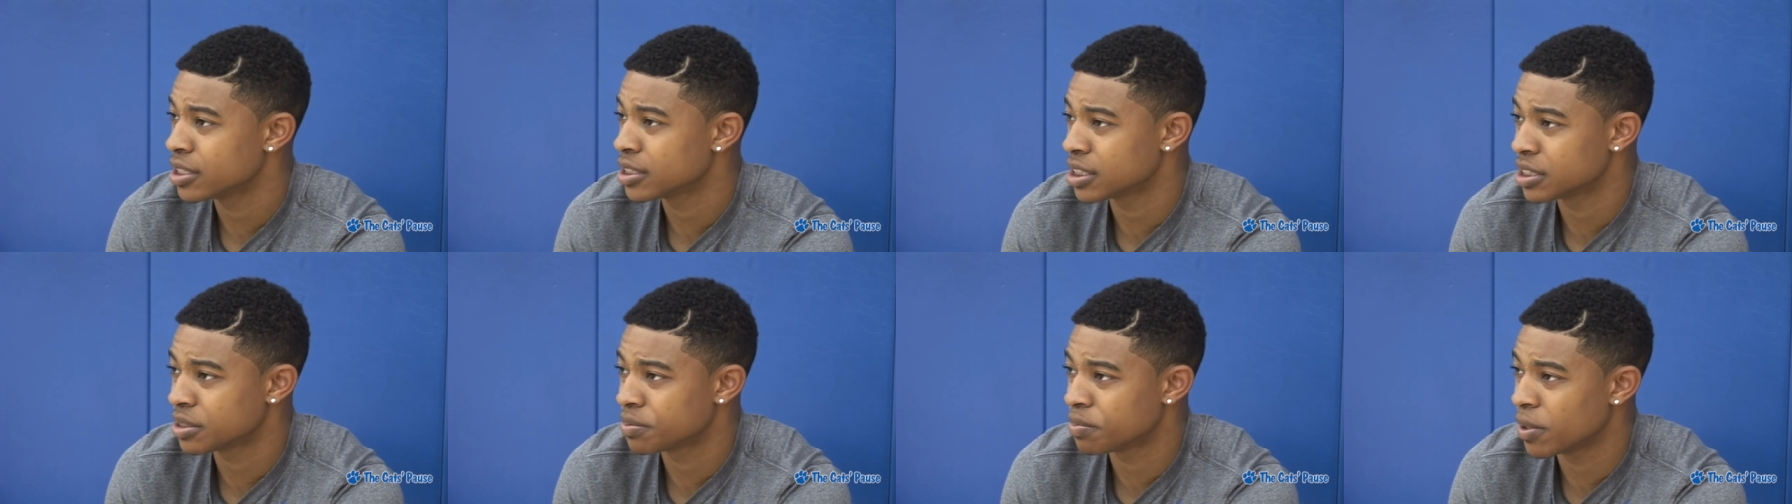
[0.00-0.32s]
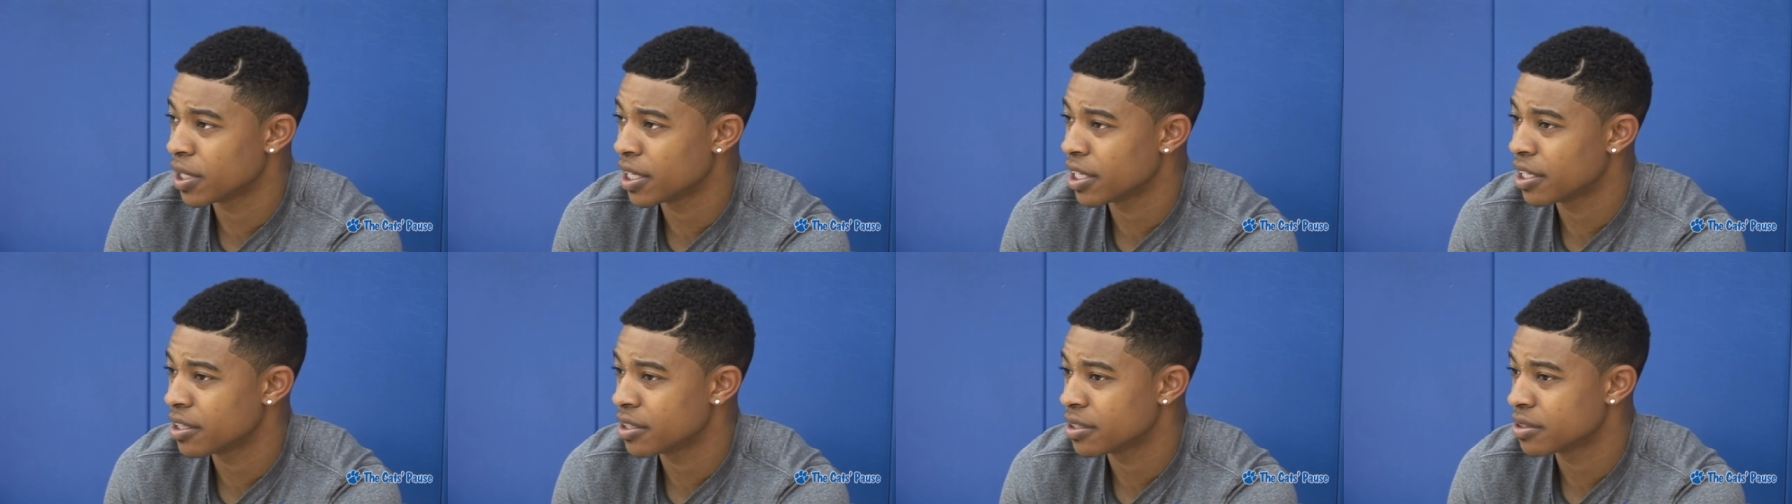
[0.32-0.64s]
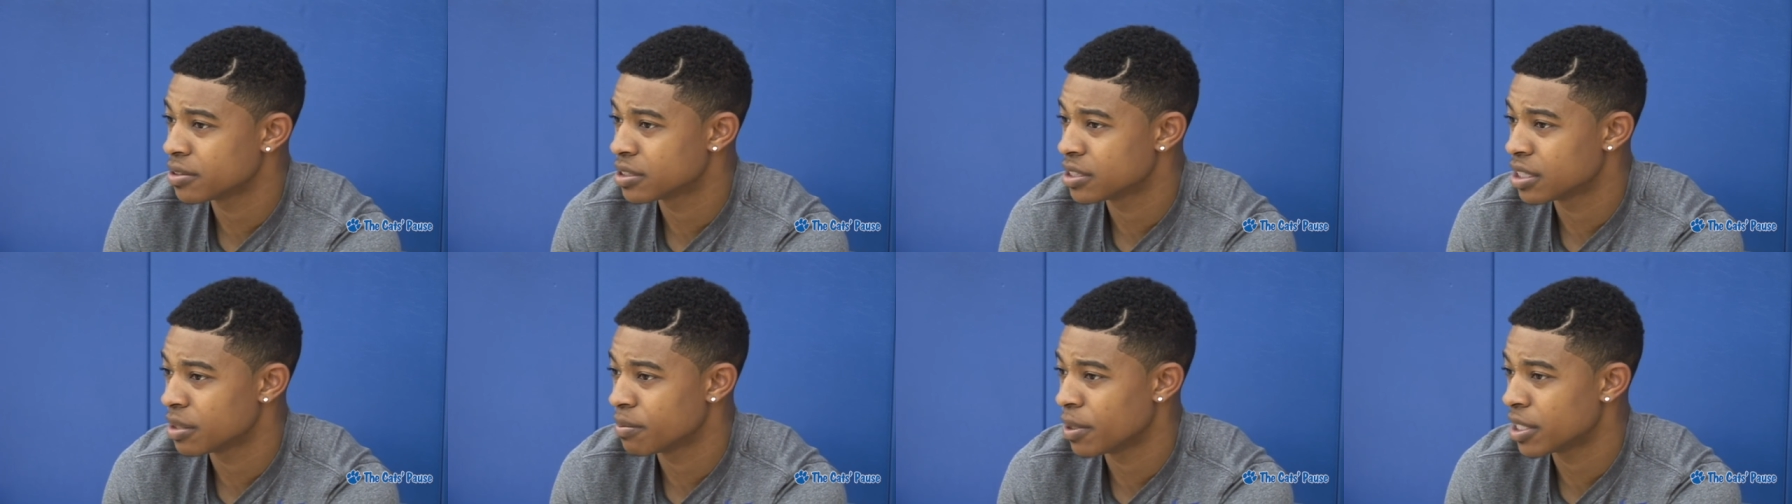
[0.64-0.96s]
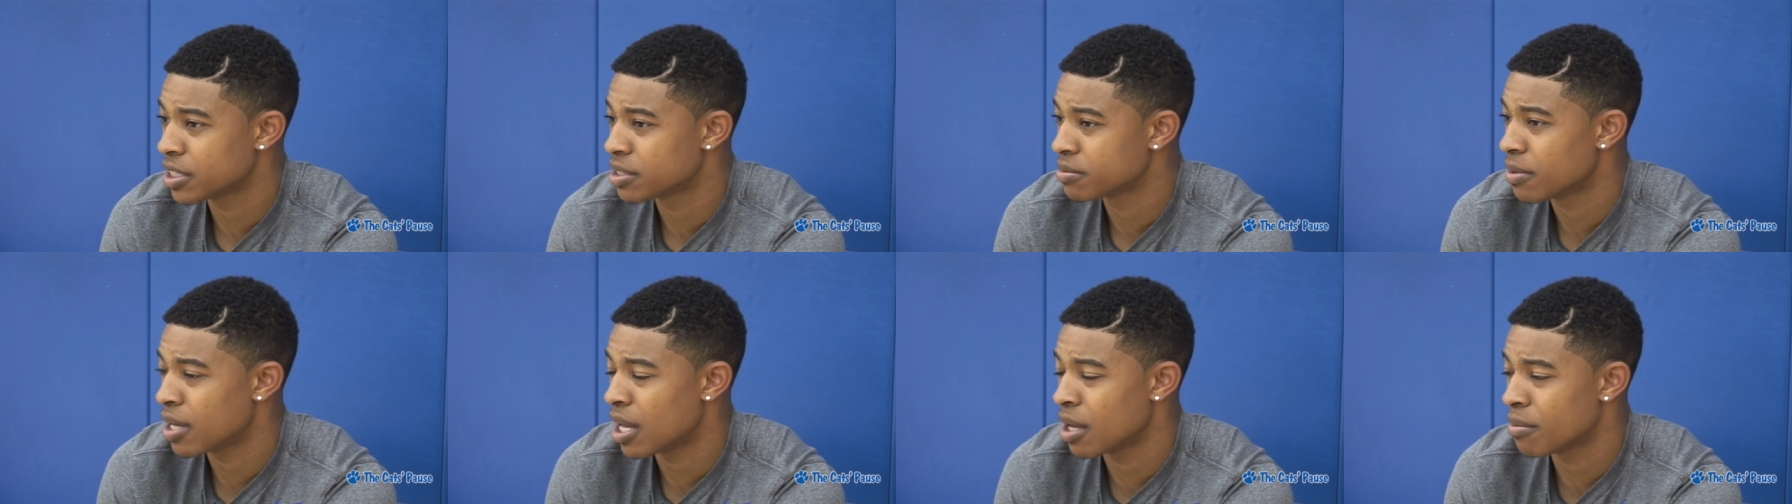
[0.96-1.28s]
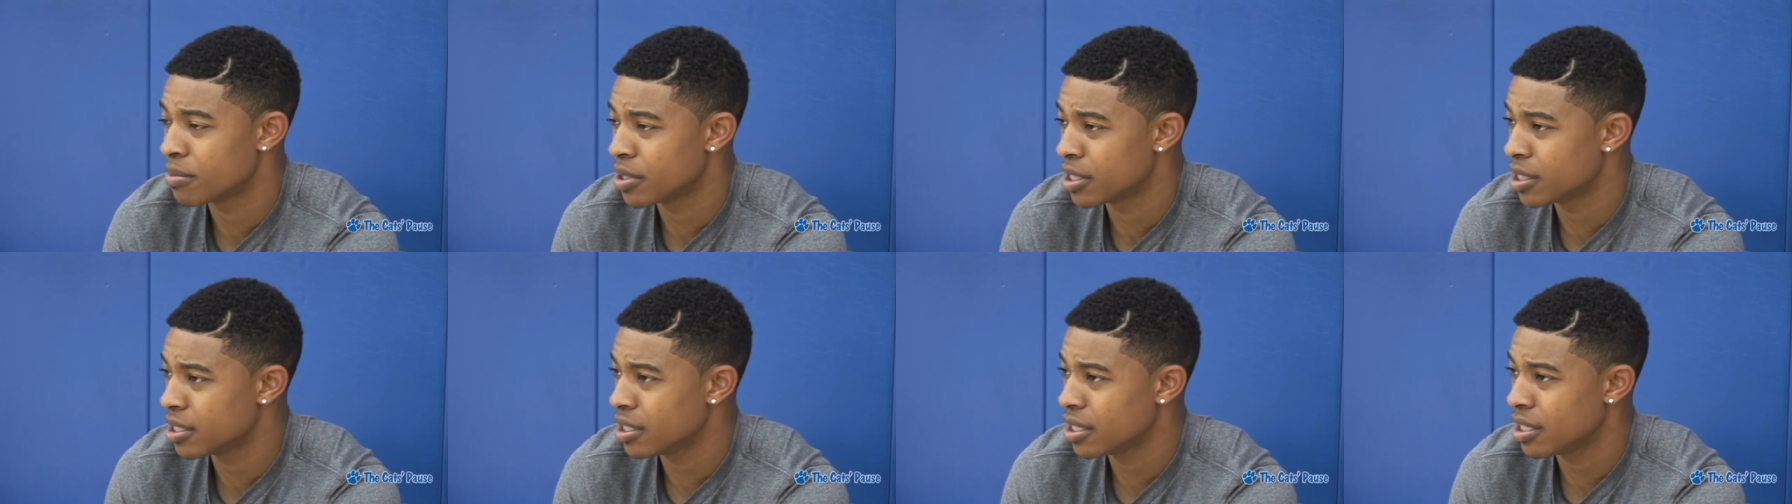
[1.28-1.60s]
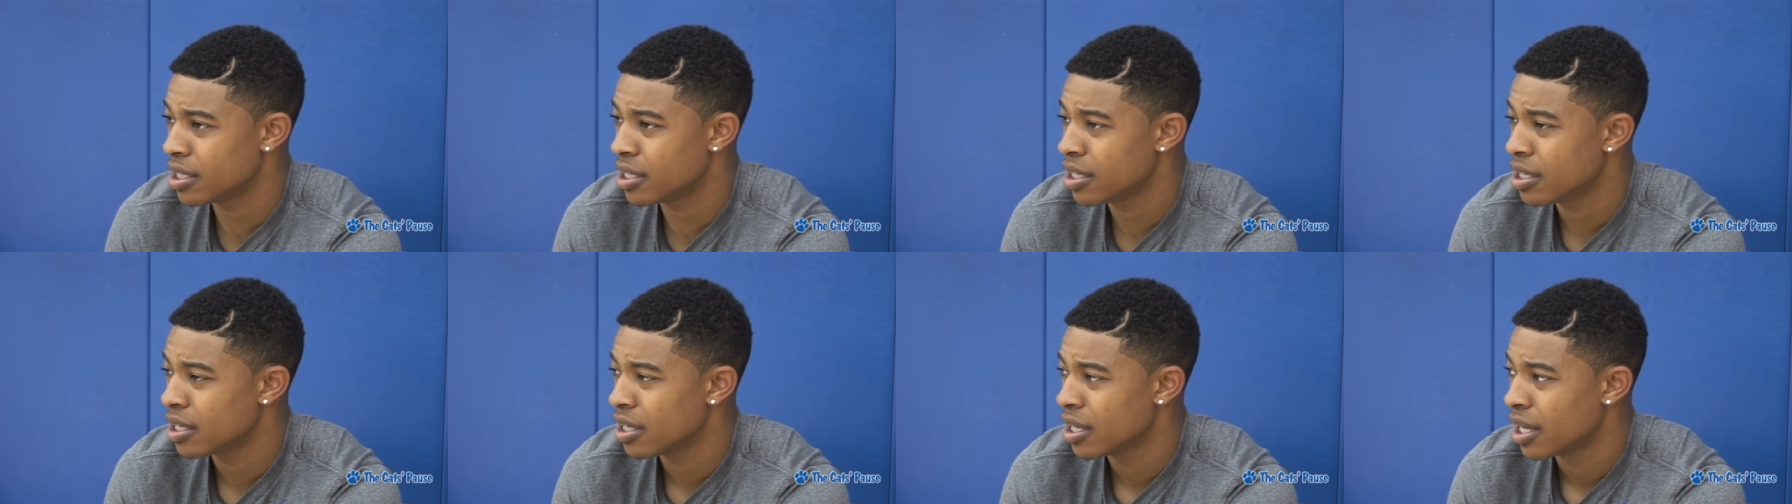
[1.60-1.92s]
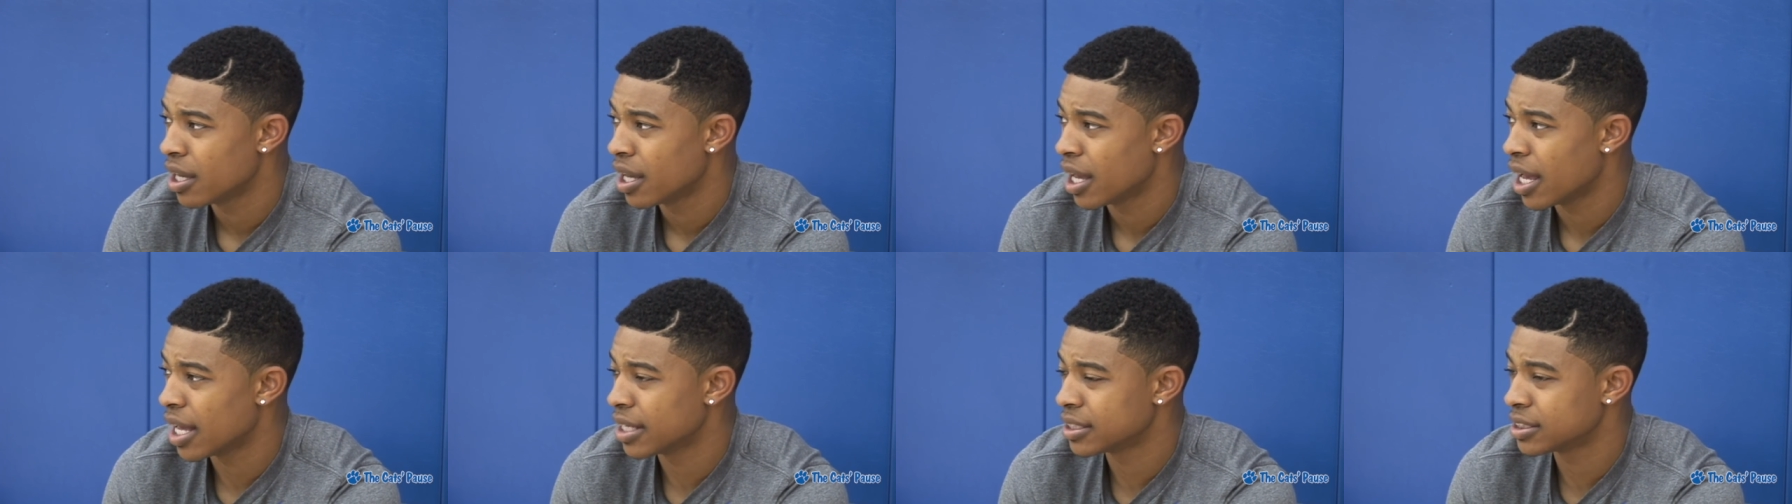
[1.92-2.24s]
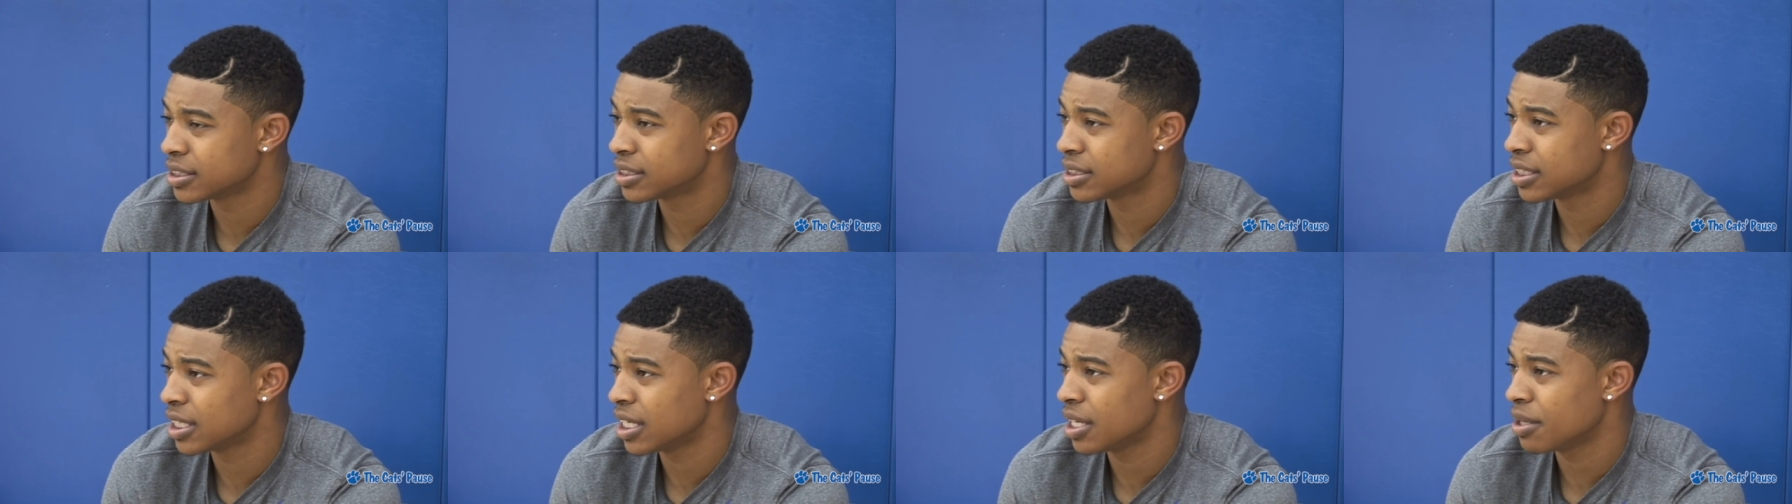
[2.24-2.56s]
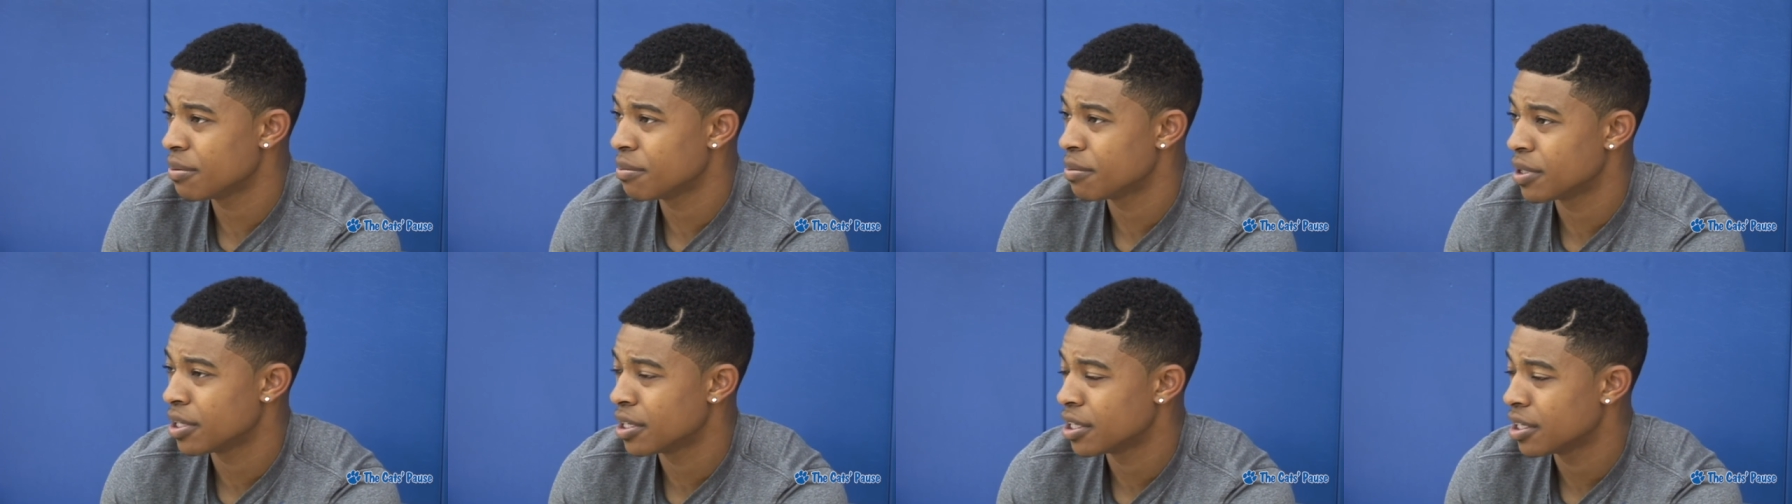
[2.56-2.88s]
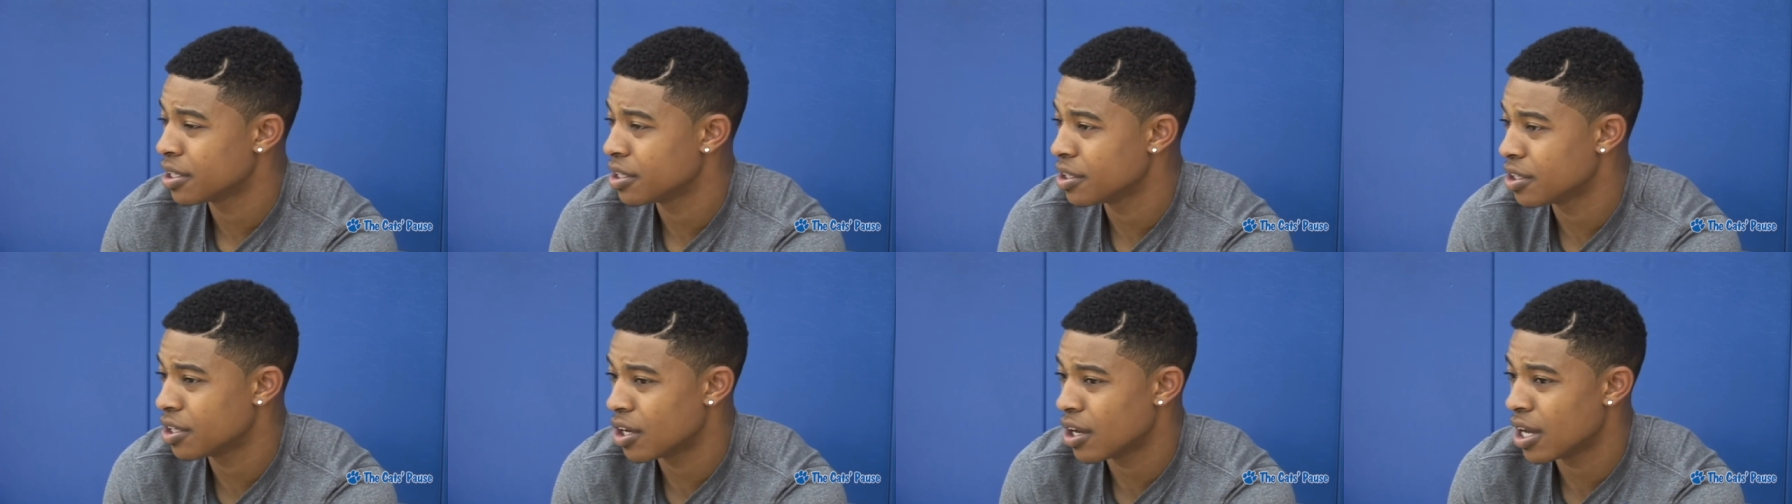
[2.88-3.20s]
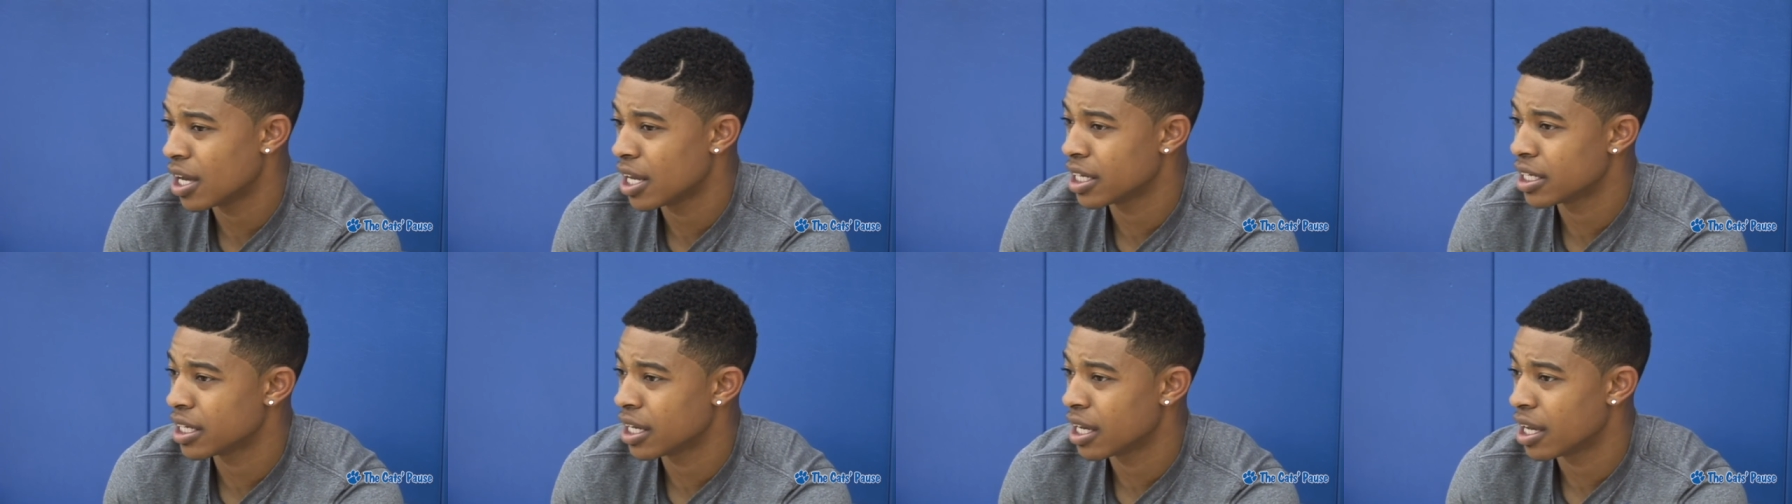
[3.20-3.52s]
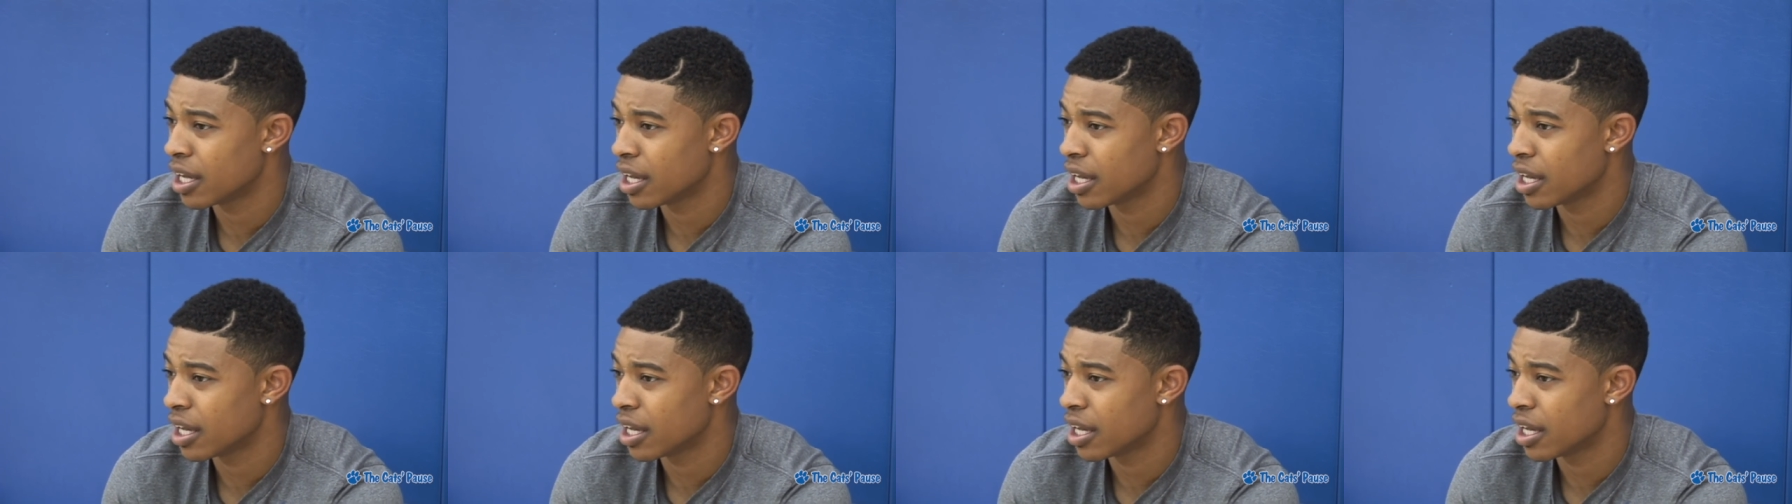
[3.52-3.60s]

just play to the best of my ability as a team. But, you know, I,